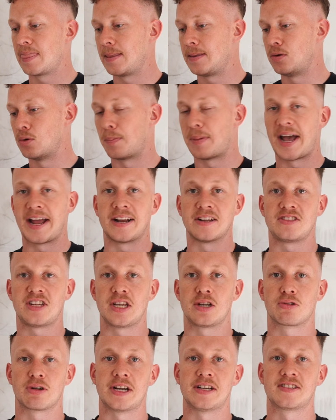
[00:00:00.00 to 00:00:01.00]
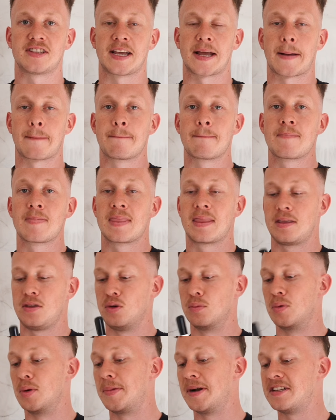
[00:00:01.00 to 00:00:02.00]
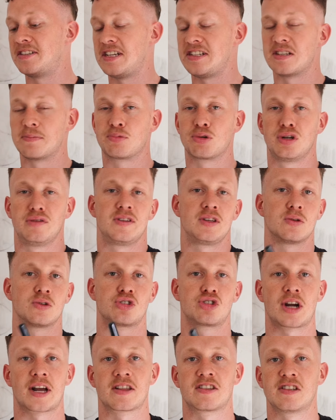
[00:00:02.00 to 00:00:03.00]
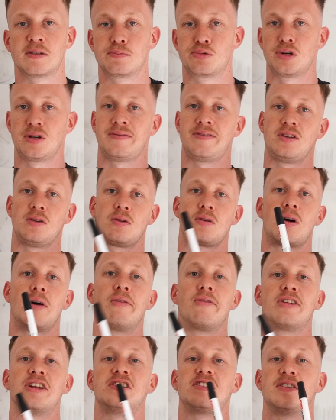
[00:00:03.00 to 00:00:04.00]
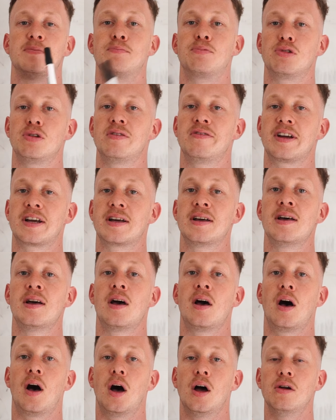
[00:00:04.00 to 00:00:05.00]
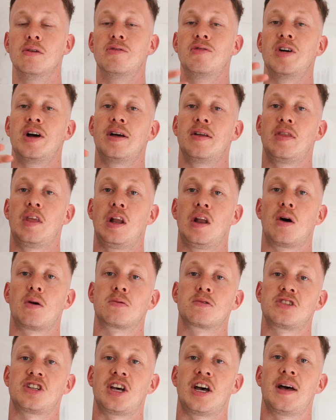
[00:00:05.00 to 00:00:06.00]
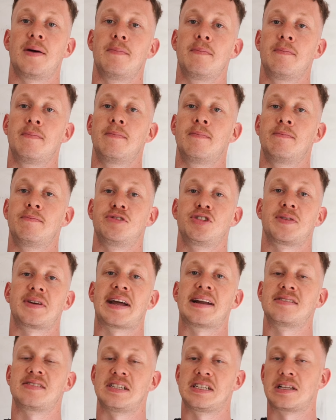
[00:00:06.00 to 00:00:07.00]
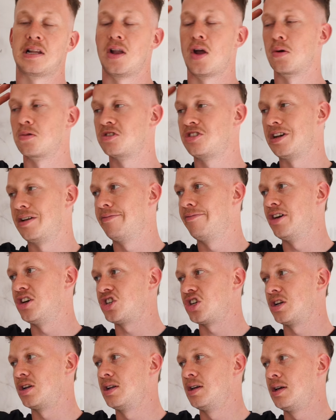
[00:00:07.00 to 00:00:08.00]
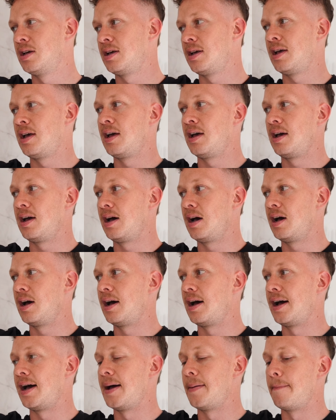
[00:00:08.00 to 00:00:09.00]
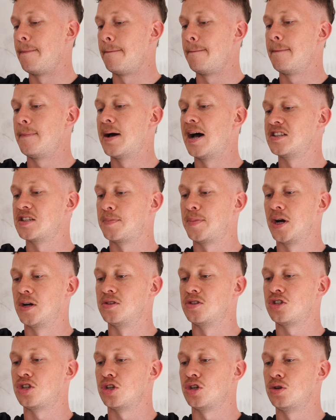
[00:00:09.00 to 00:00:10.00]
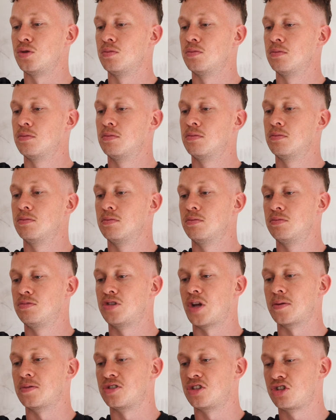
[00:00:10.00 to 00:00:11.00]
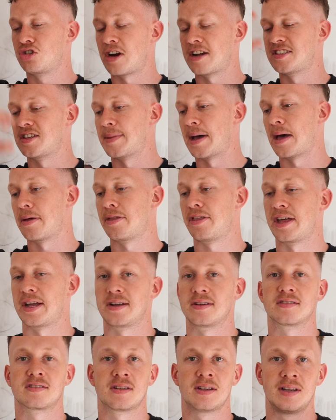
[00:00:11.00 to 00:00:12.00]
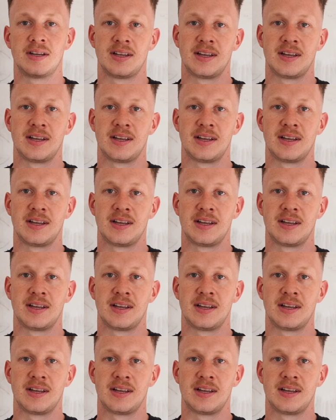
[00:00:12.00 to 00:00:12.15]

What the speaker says: your pain is decreasing, your mobility is improving, your strength is improving, your confidence is improving over the long term. So again, it's this long-term vision, as opposed to don't stress about things